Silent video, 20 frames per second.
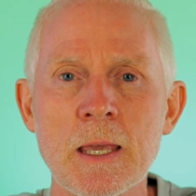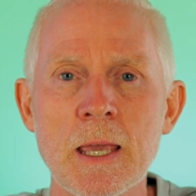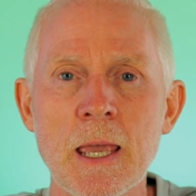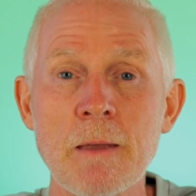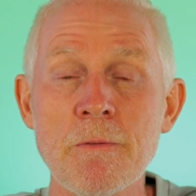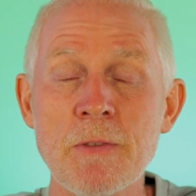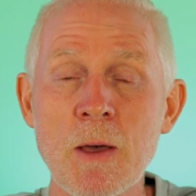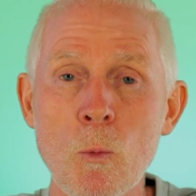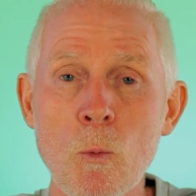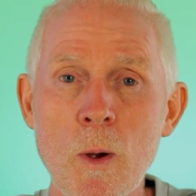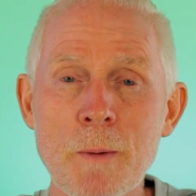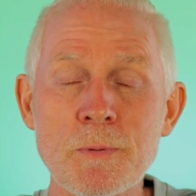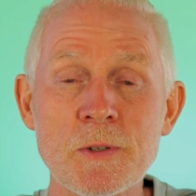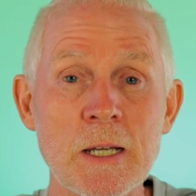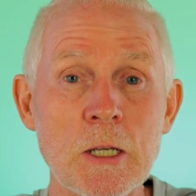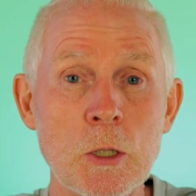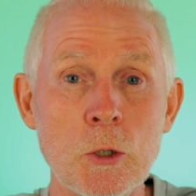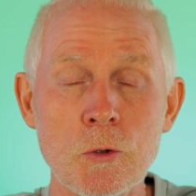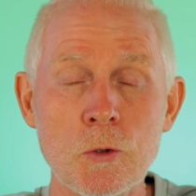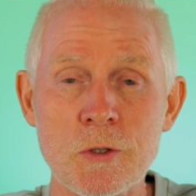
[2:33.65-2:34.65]
If that
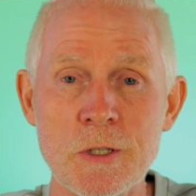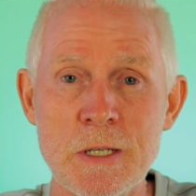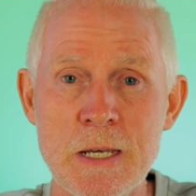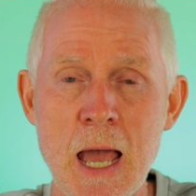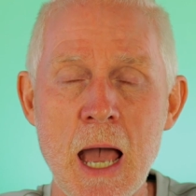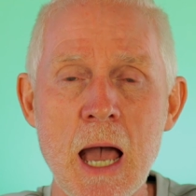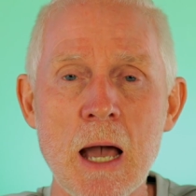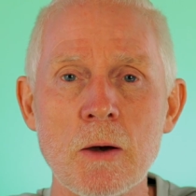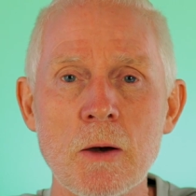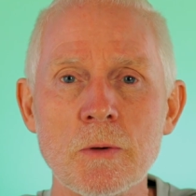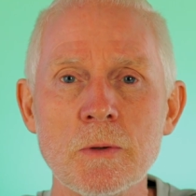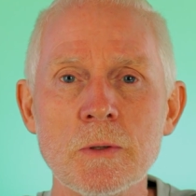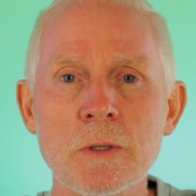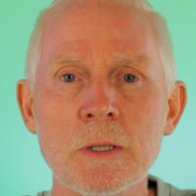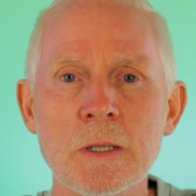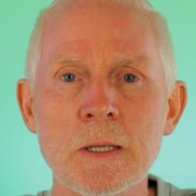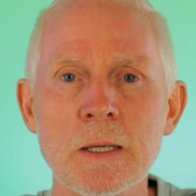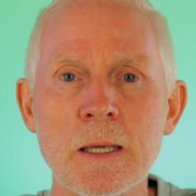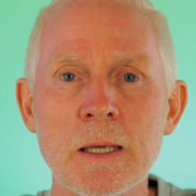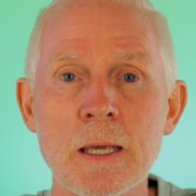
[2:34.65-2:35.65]
website goes down,
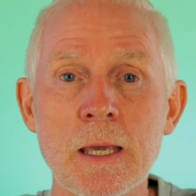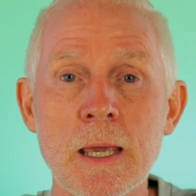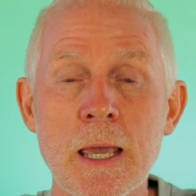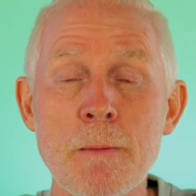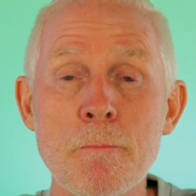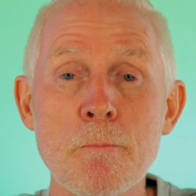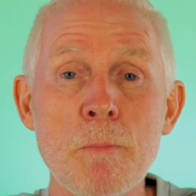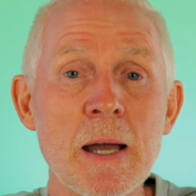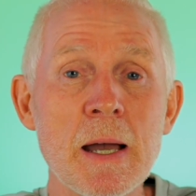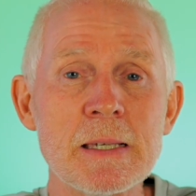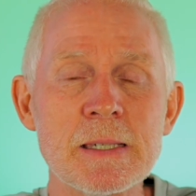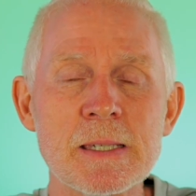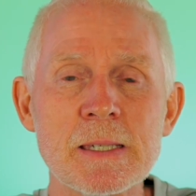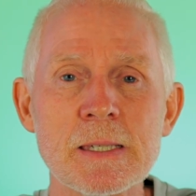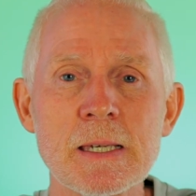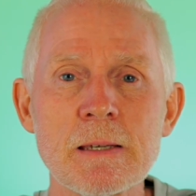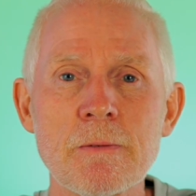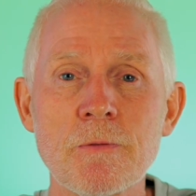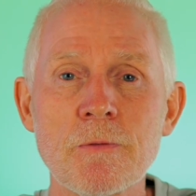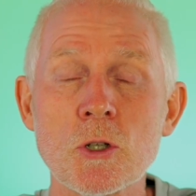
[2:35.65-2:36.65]
it might
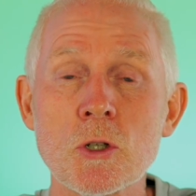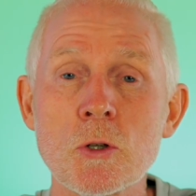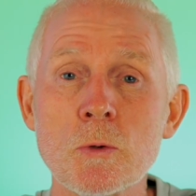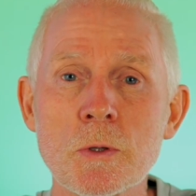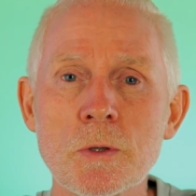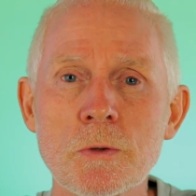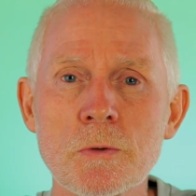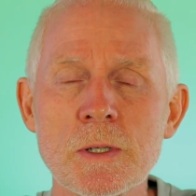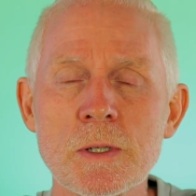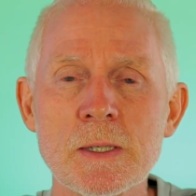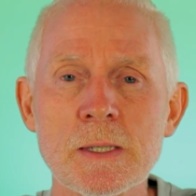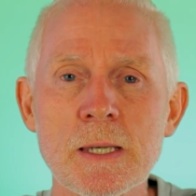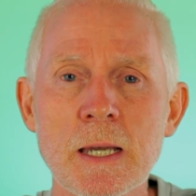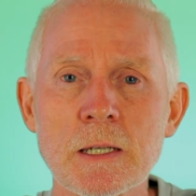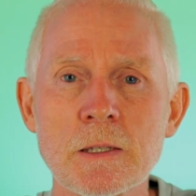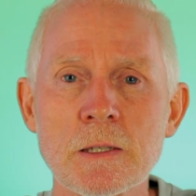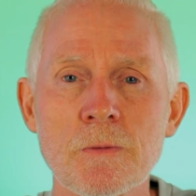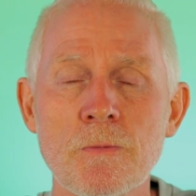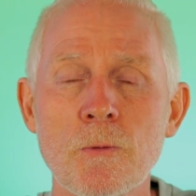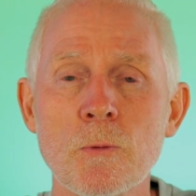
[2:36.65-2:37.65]
sit for 2 or 3
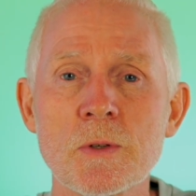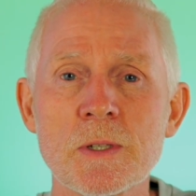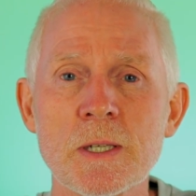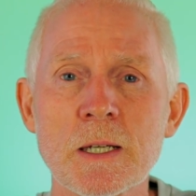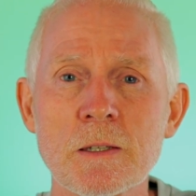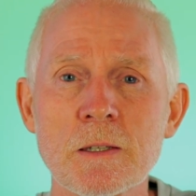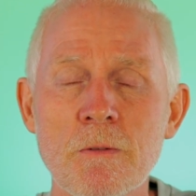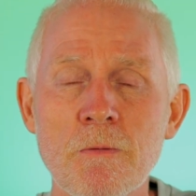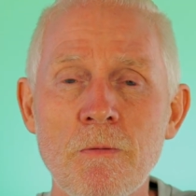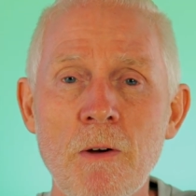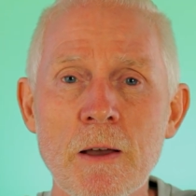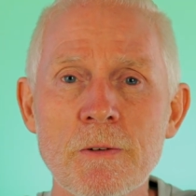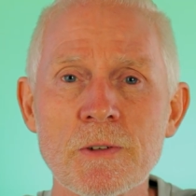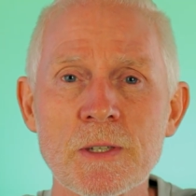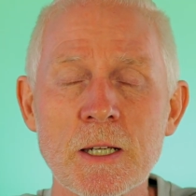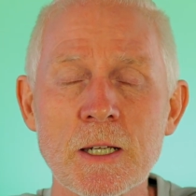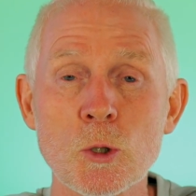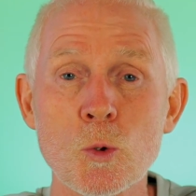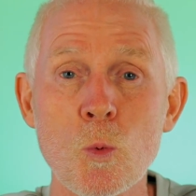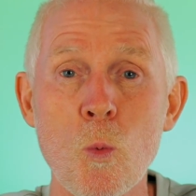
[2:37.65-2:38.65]
seconds, 4 seconds, 5
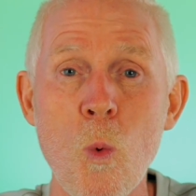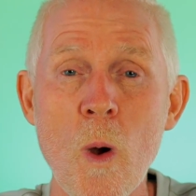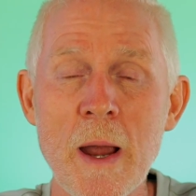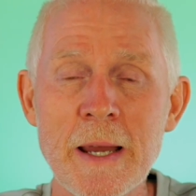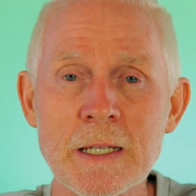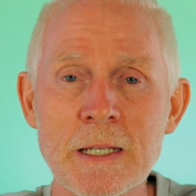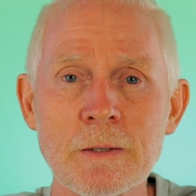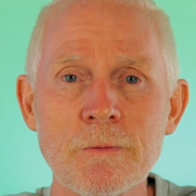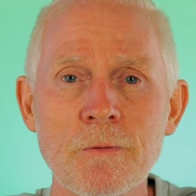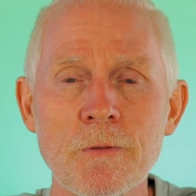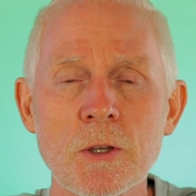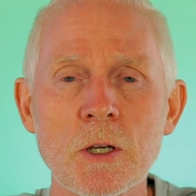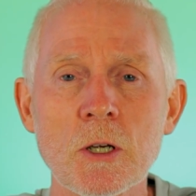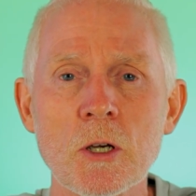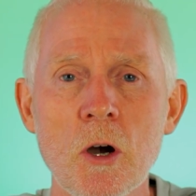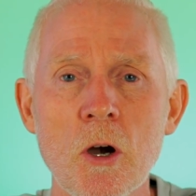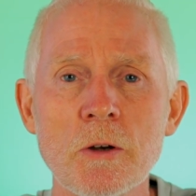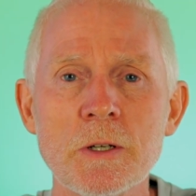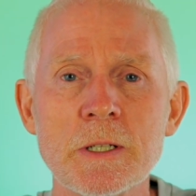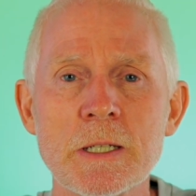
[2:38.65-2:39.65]
seconds, waiting for the
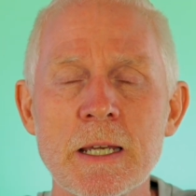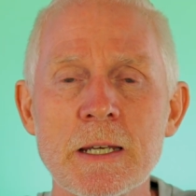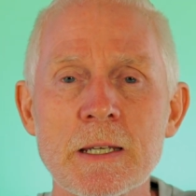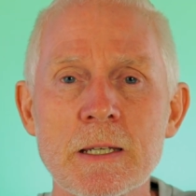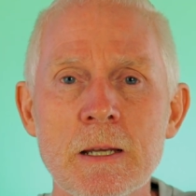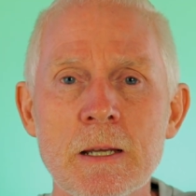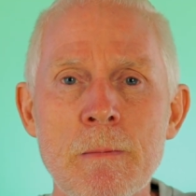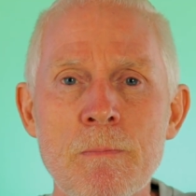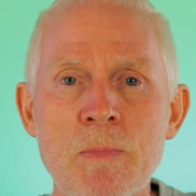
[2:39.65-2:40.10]
content.